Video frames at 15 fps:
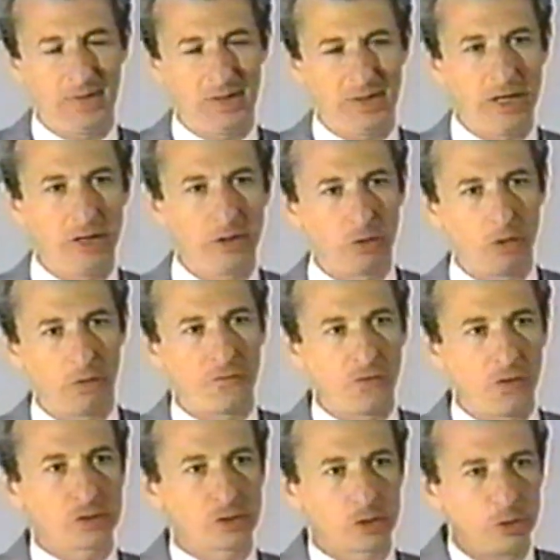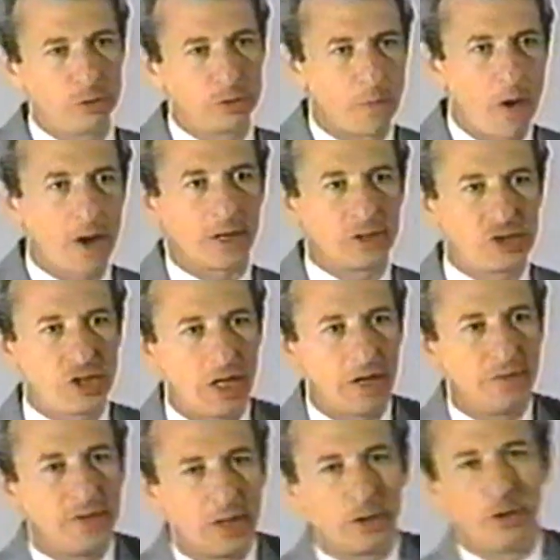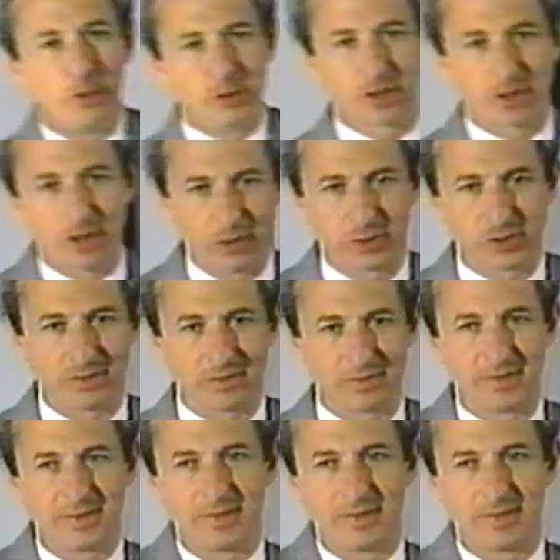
They didn't first lose market share and then lose the culture.